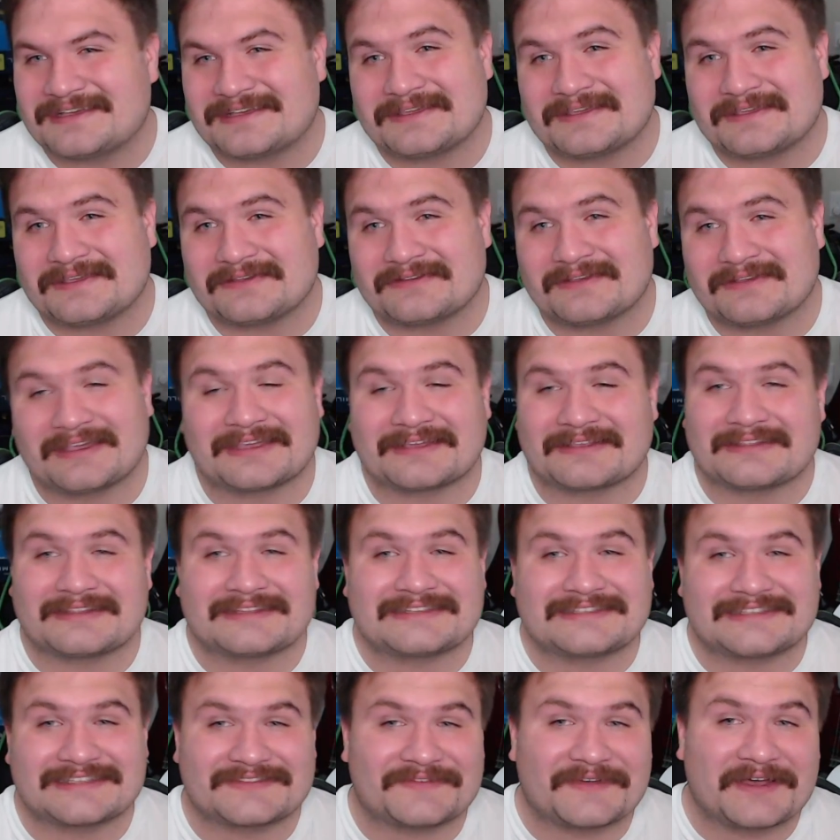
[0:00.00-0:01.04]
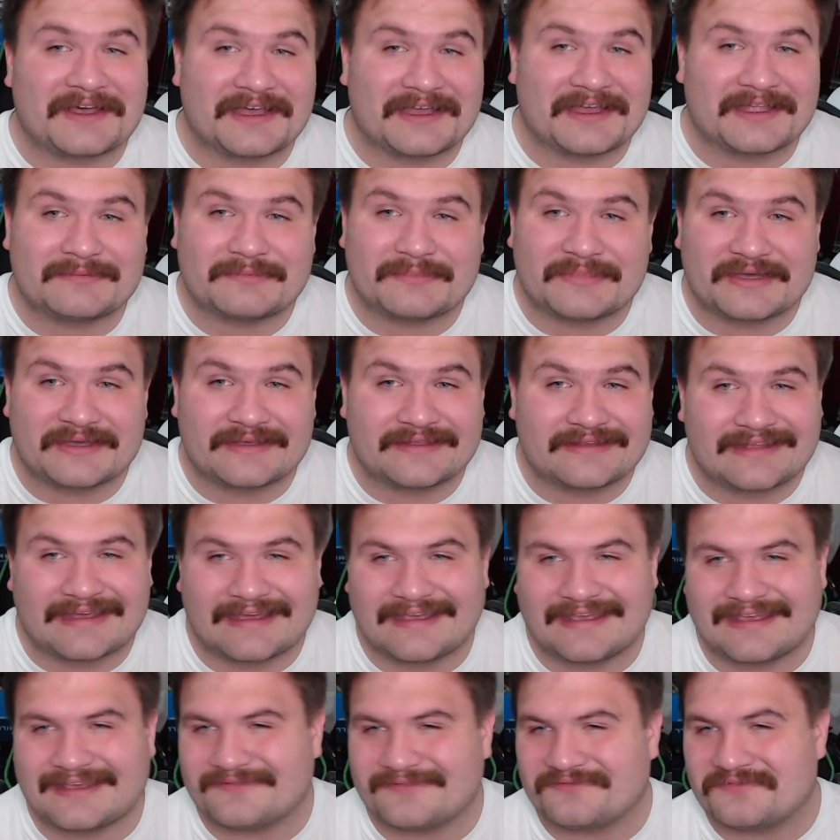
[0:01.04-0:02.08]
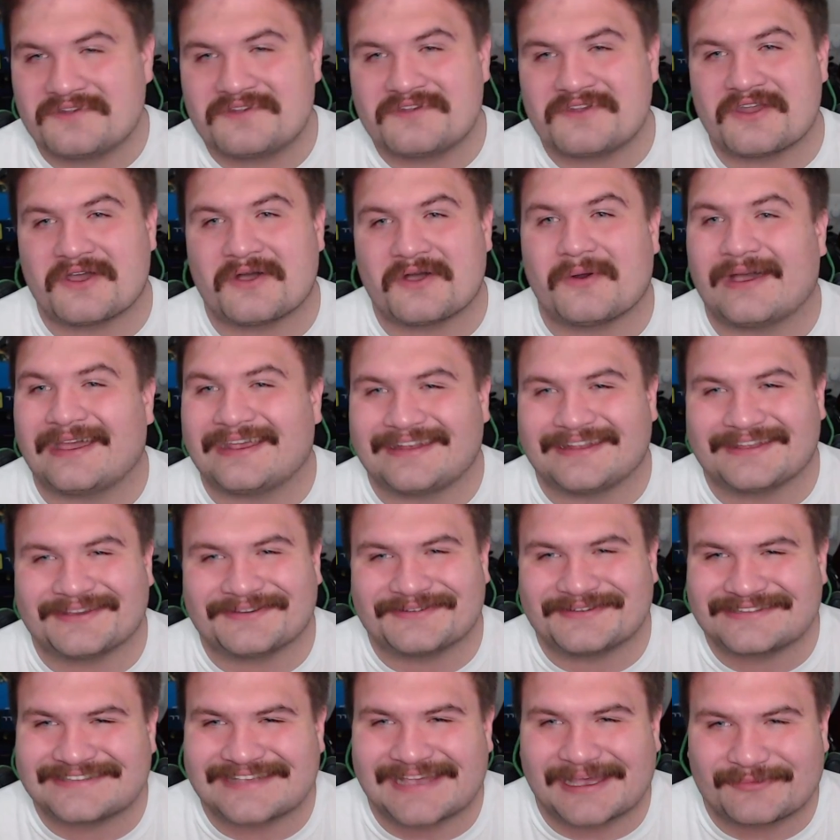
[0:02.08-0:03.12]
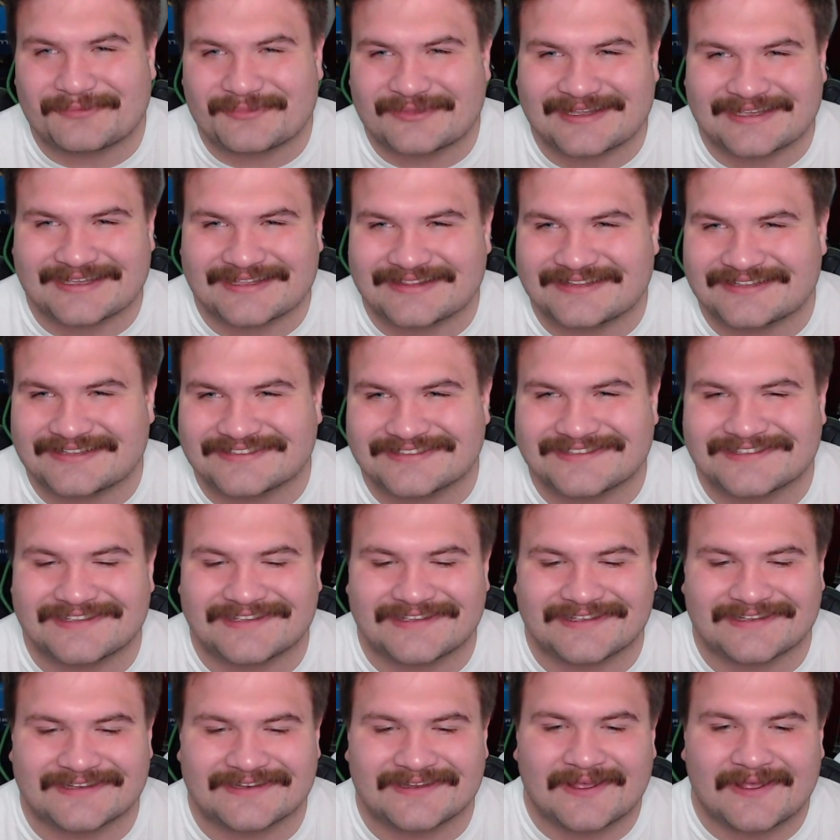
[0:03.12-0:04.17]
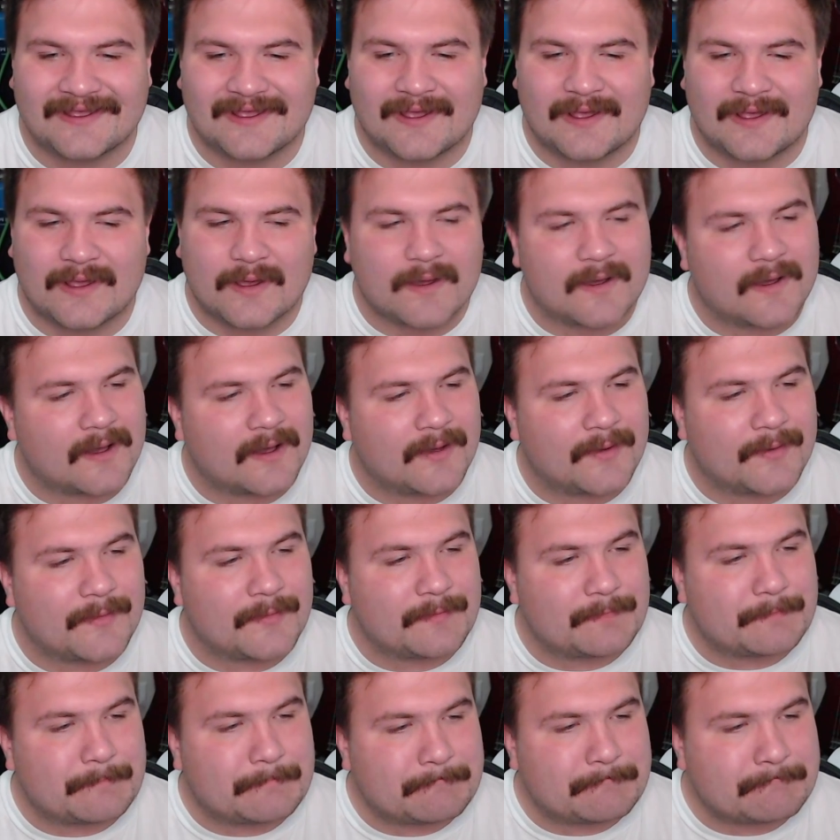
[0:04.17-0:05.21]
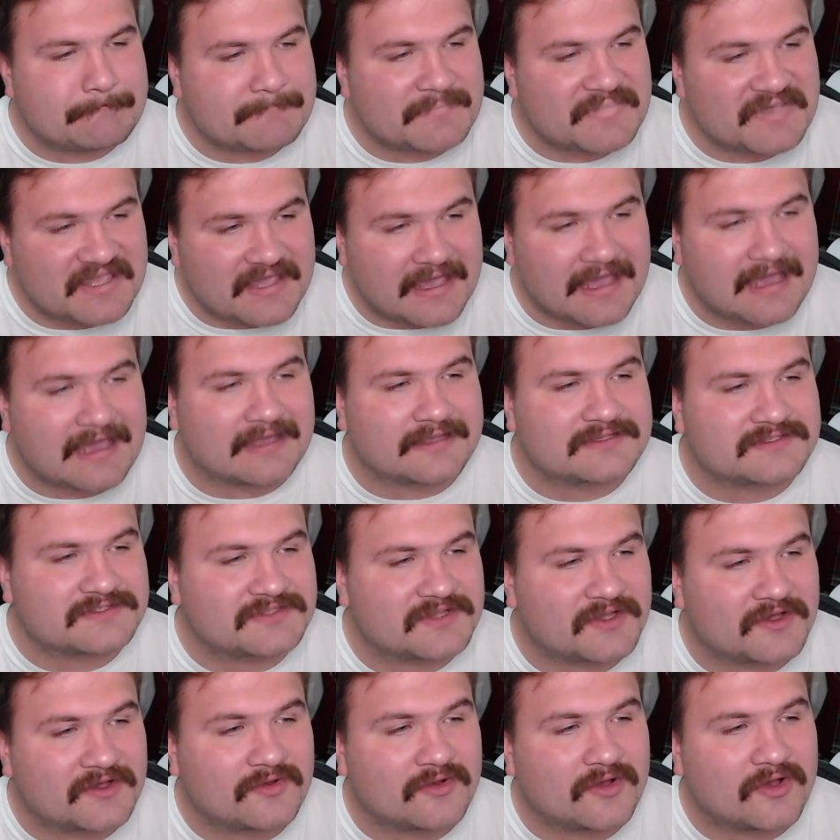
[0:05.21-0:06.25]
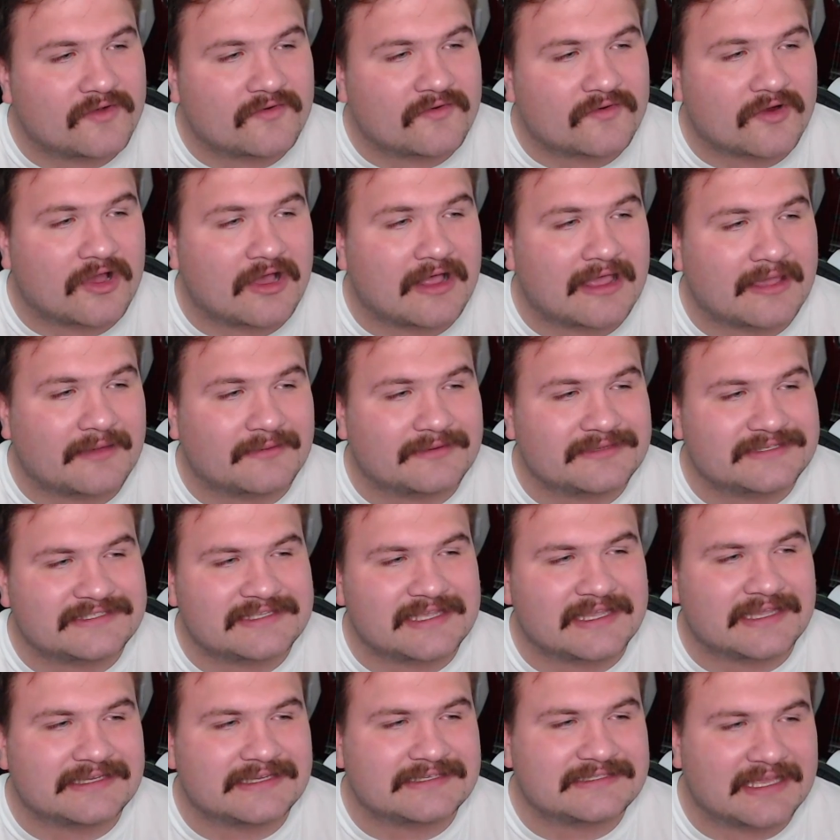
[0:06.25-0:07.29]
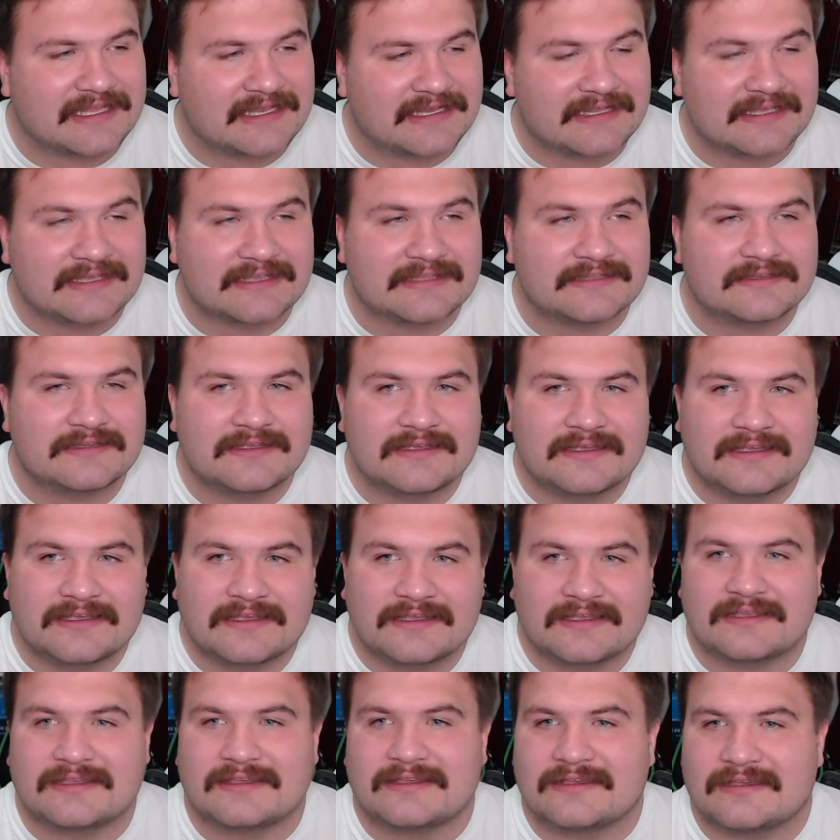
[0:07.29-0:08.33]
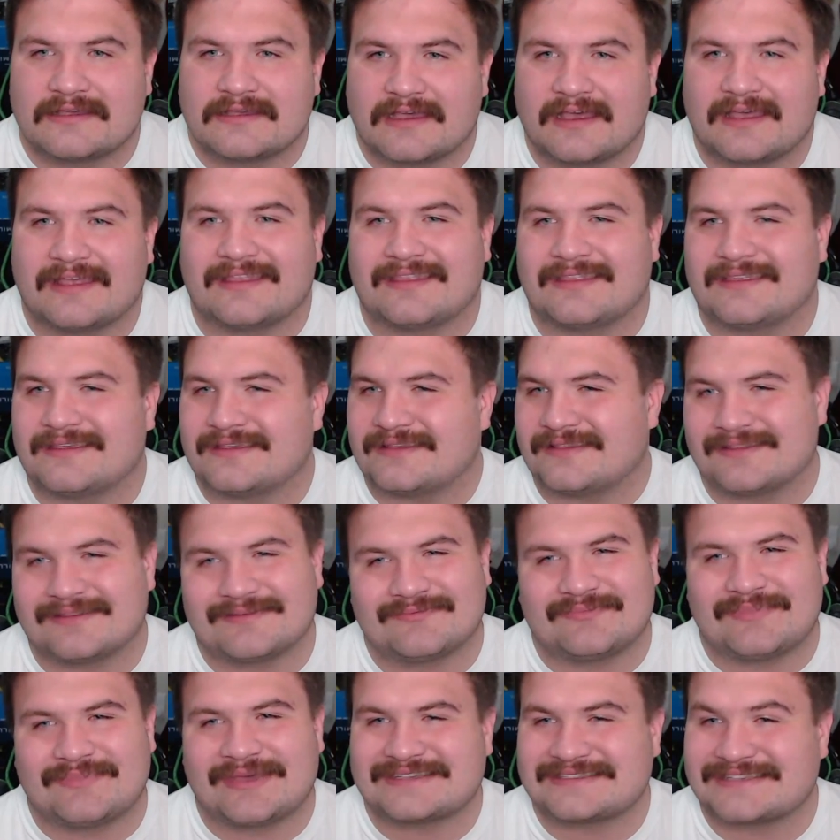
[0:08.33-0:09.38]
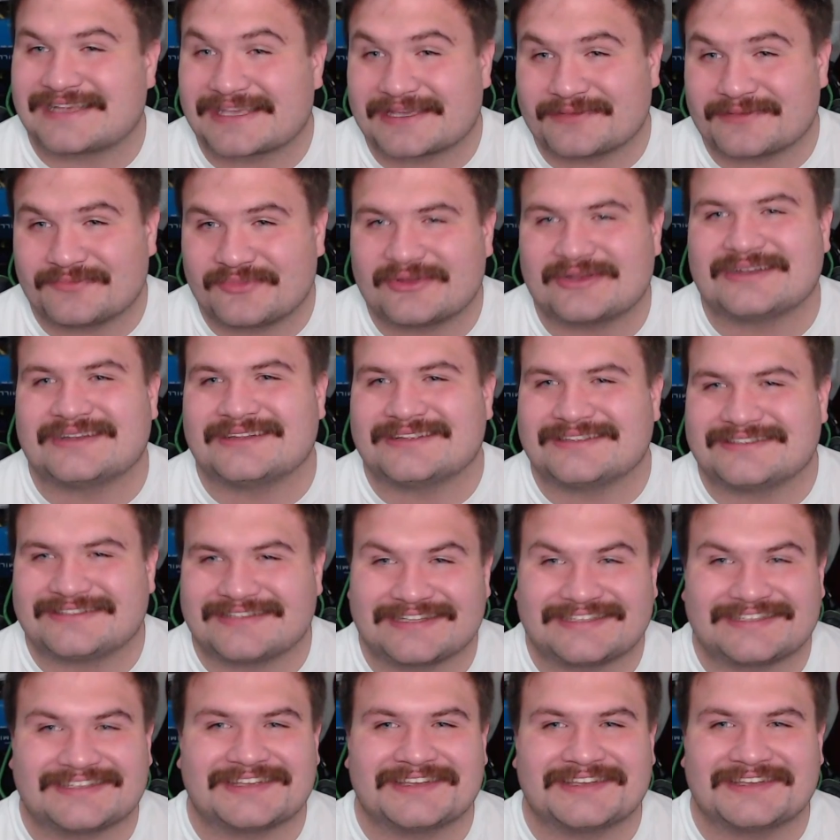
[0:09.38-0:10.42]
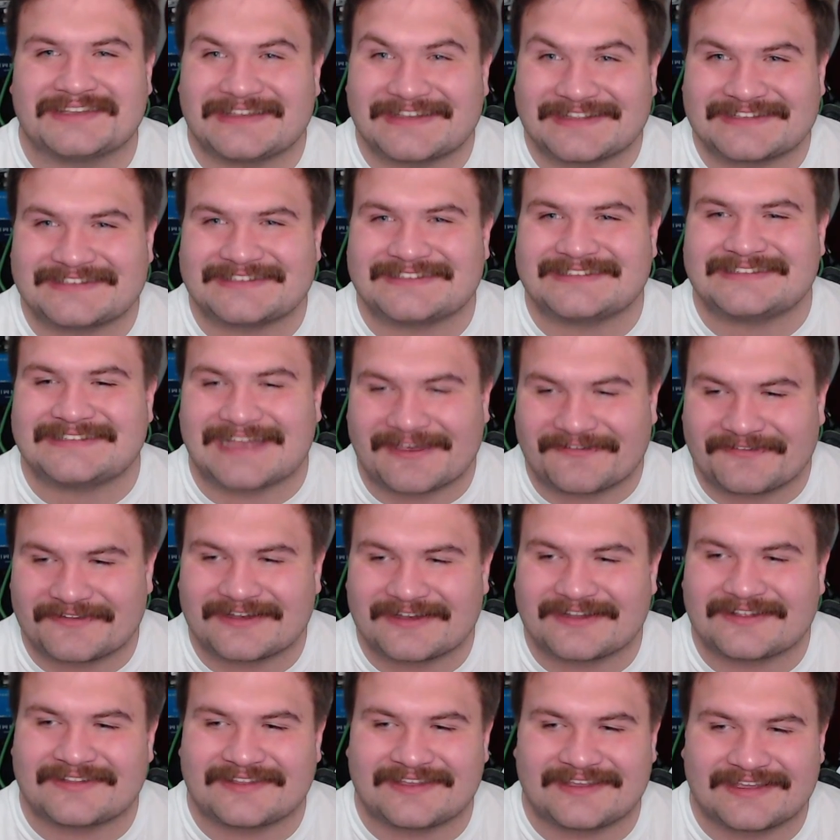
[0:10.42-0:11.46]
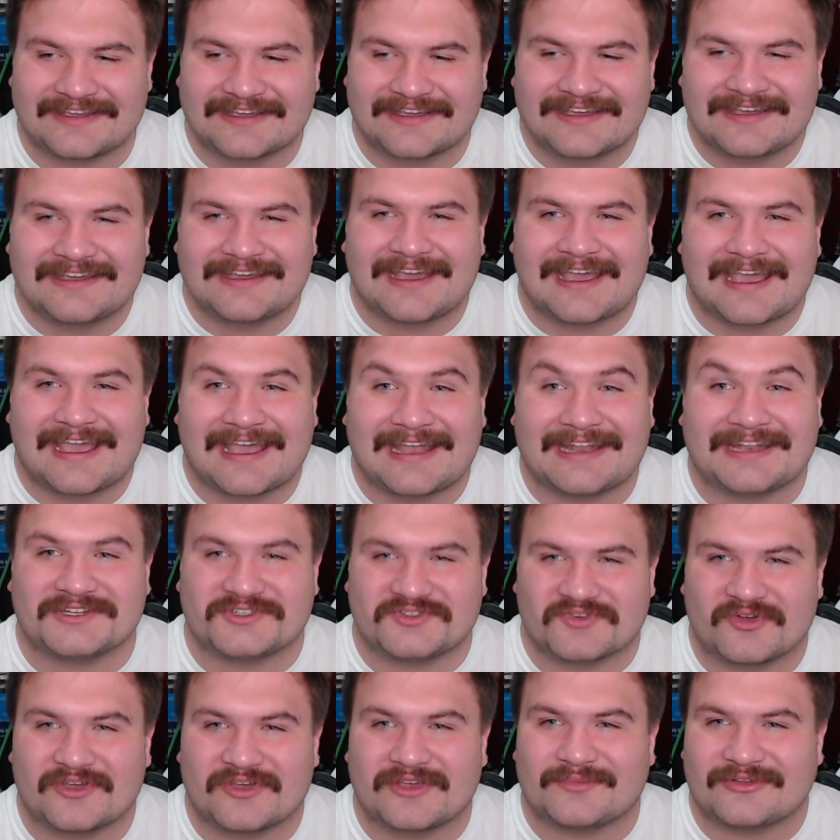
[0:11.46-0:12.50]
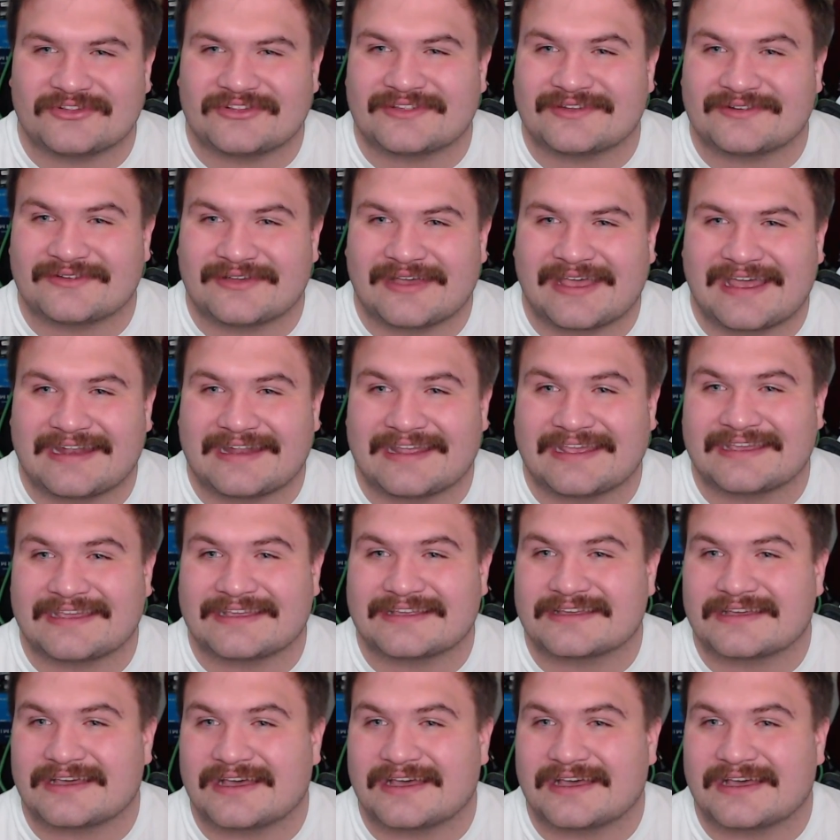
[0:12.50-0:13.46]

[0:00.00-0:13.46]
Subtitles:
you're like, well, this is fun, but I have no idea what's happening in this scene. But yeah, so overall, I would say Tenet. The best I can put it is it's definitely an enjoyable little headache.